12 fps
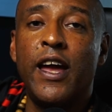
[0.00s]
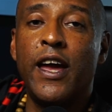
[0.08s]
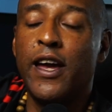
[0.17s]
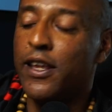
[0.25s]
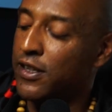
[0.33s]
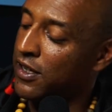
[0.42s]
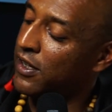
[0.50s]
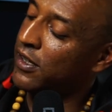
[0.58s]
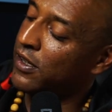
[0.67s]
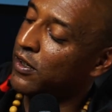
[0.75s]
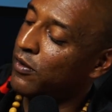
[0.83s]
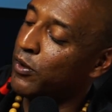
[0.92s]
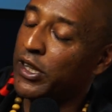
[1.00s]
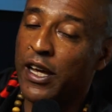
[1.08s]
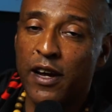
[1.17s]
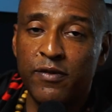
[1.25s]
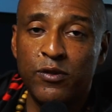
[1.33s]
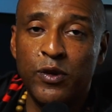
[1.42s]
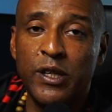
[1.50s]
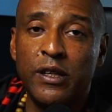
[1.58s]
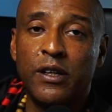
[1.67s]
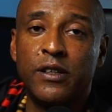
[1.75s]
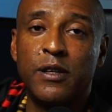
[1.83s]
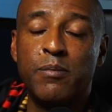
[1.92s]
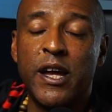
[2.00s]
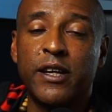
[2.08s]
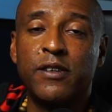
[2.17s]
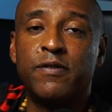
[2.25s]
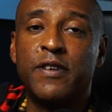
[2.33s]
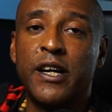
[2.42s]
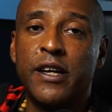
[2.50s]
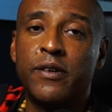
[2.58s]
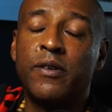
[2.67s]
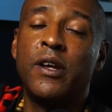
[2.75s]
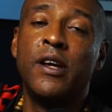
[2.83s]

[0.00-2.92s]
and with F3, the magnifier,